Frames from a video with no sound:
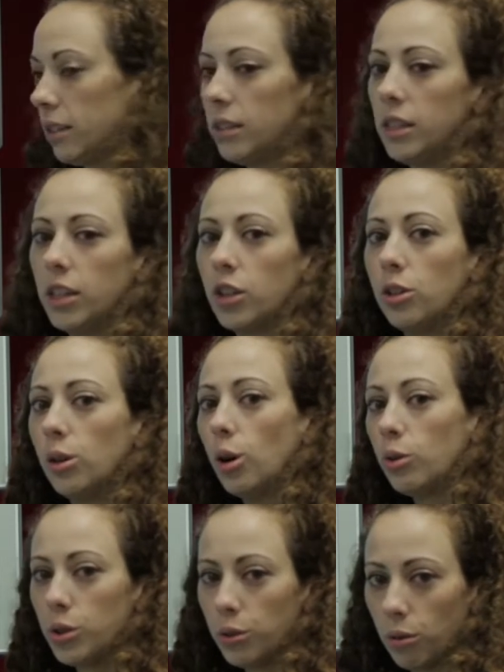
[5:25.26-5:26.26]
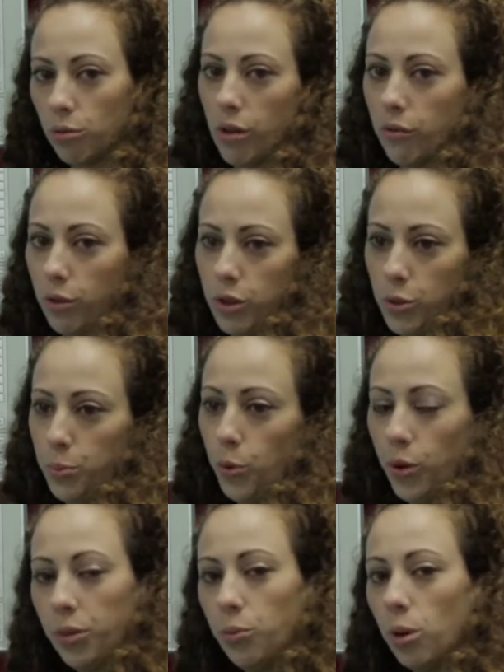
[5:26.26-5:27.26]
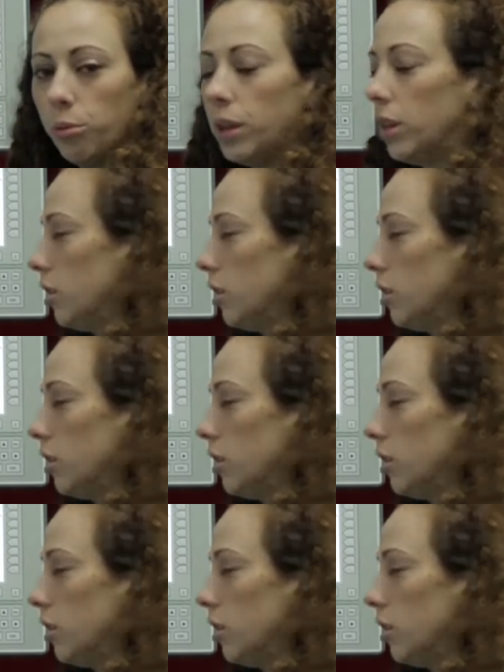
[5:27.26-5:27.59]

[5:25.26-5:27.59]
to see it go to a reference point, what we